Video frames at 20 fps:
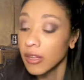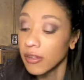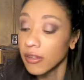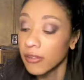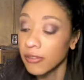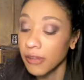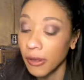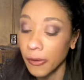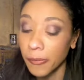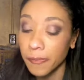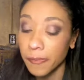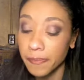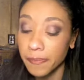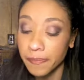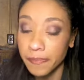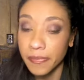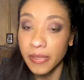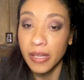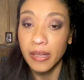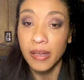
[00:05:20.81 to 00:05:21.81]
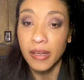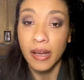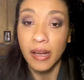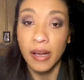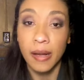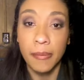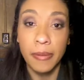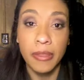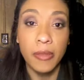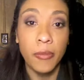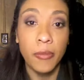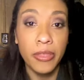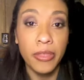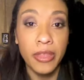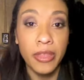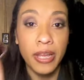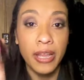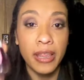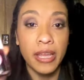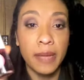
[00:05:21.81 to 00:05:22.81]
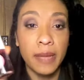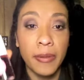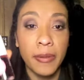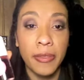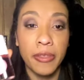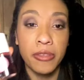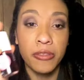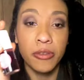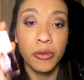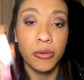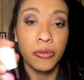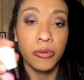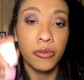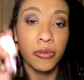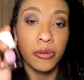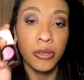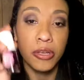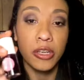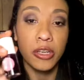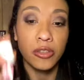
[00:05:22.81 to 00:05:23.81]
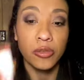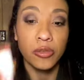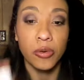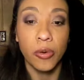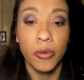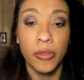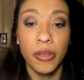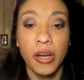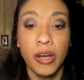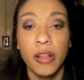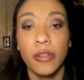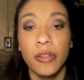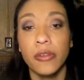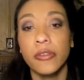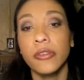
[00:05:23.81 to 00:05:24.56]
So, and the one thing I like about this too is you can control the color.